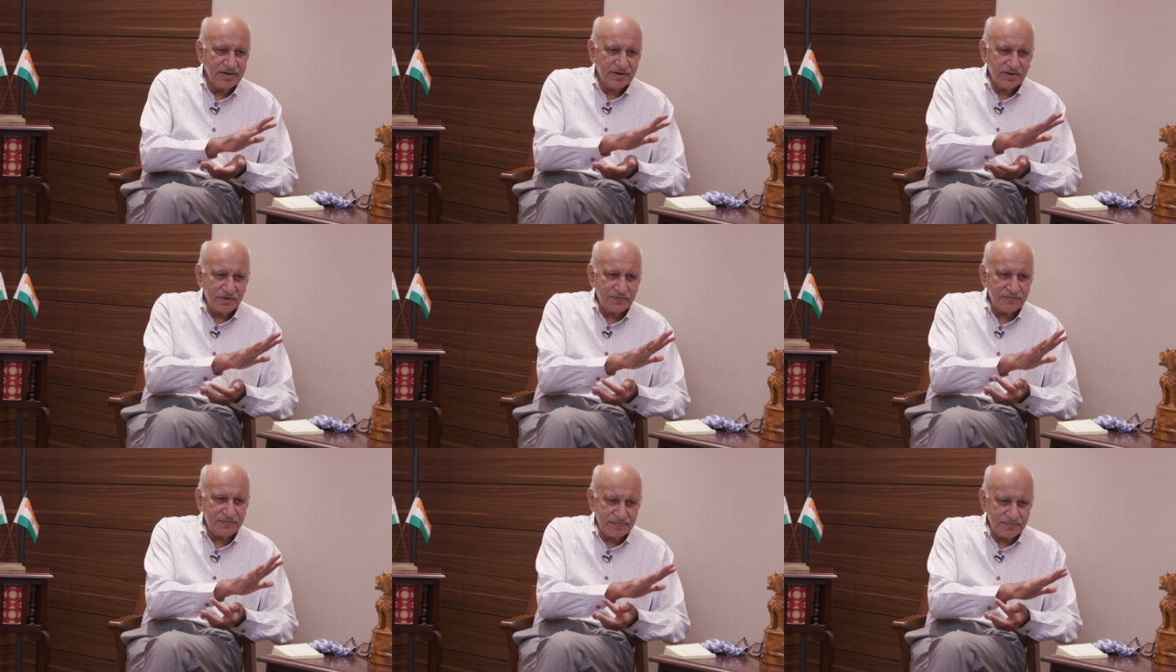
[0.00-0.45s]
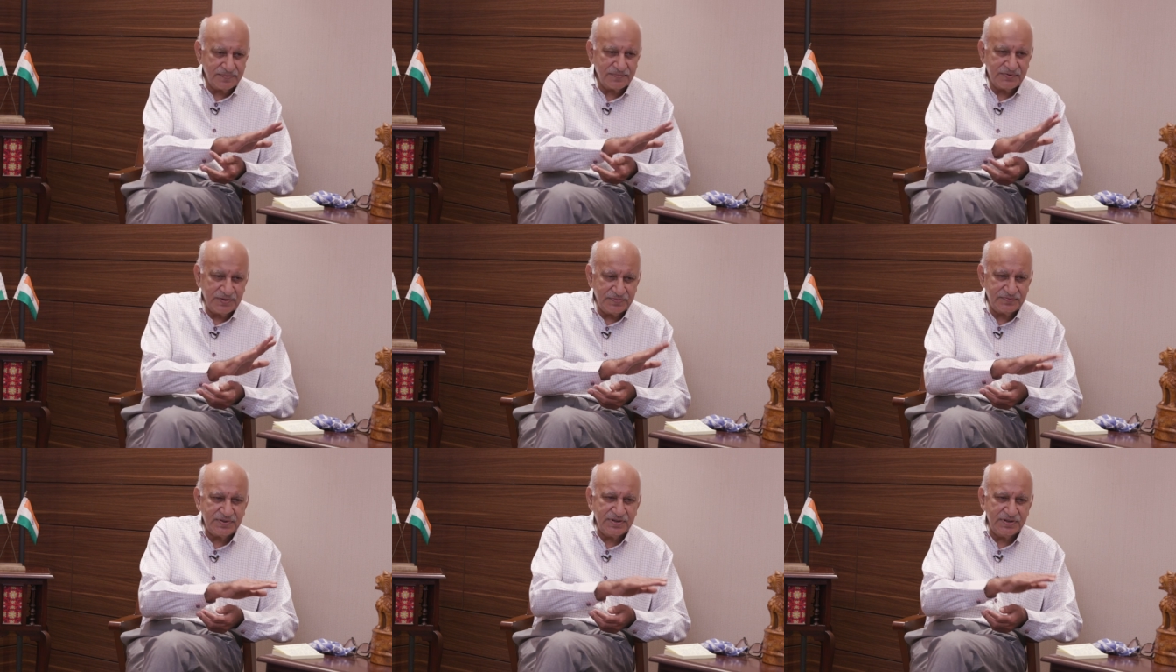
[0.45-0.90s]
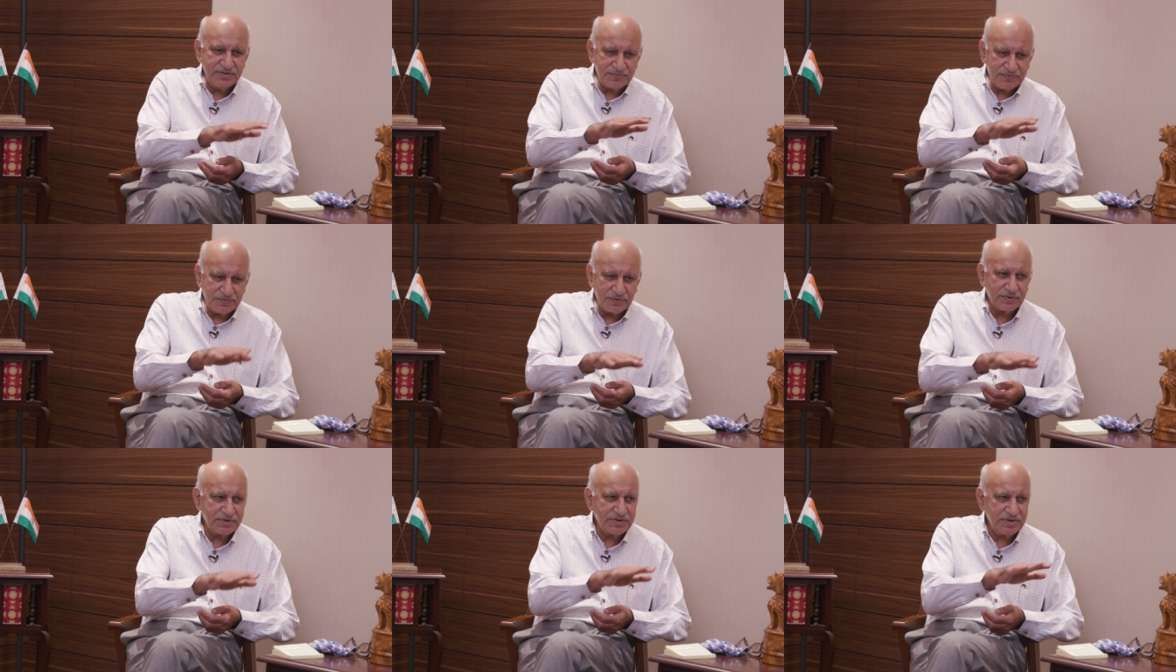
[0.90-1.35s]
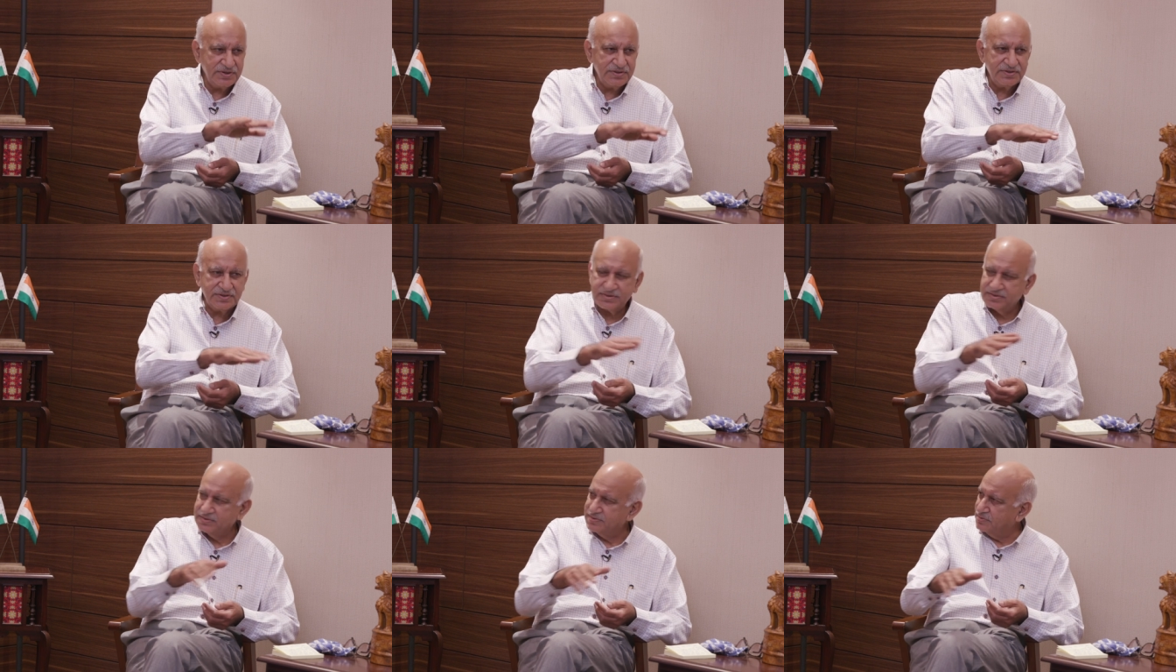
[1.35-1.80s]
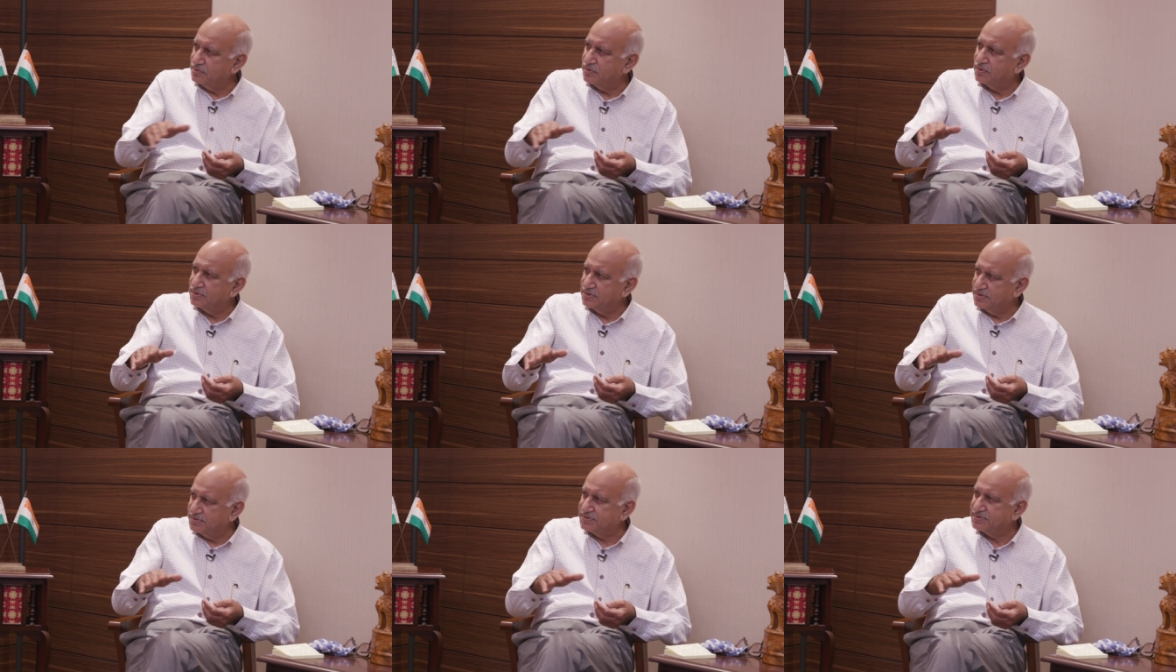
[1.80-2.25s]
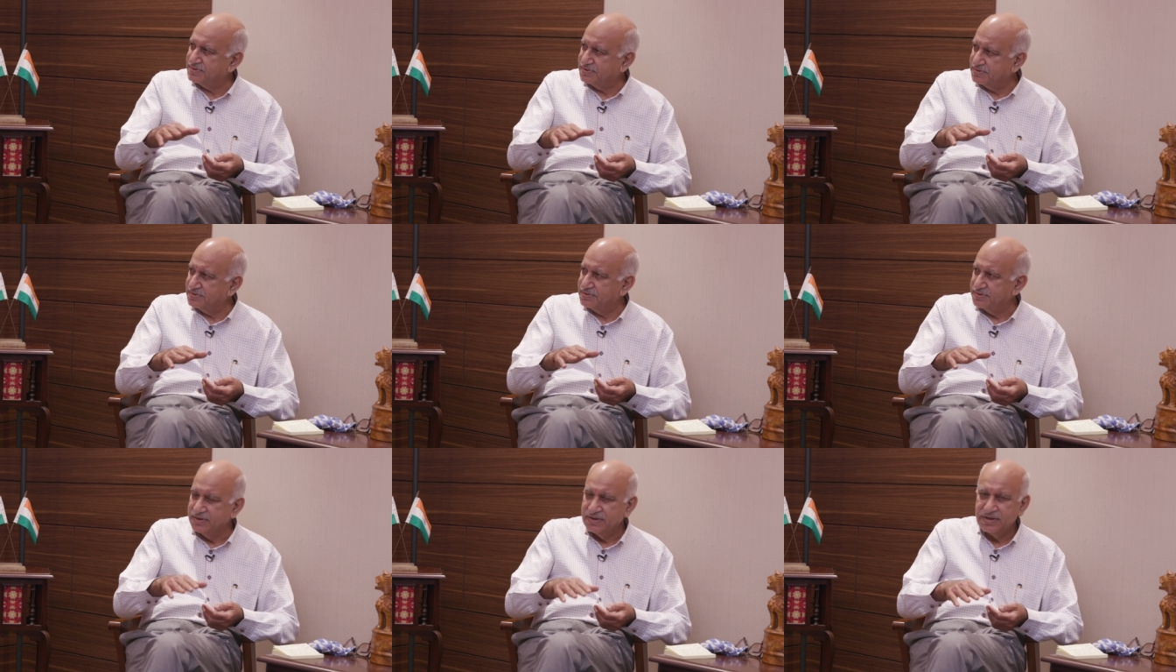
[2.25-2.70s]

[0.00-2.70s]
of 15th, 14th August.